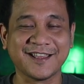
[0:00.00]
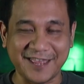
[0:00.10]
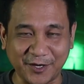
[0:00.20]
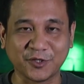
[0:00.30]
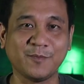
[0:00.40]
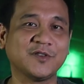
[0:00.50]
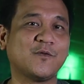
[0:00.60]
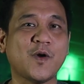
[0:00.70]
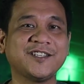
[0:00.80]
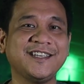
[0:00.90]
Thank you so much
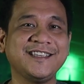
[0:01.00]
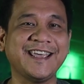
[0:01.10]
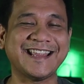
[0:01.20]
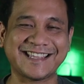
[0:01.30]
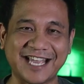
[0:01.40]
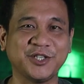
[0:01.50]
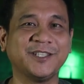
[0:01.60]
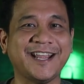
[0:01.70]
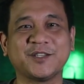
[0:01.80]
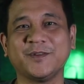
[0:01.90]
for watching, and catch you in
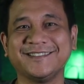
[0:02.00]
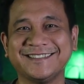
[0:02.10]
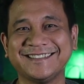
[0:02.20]
the next one.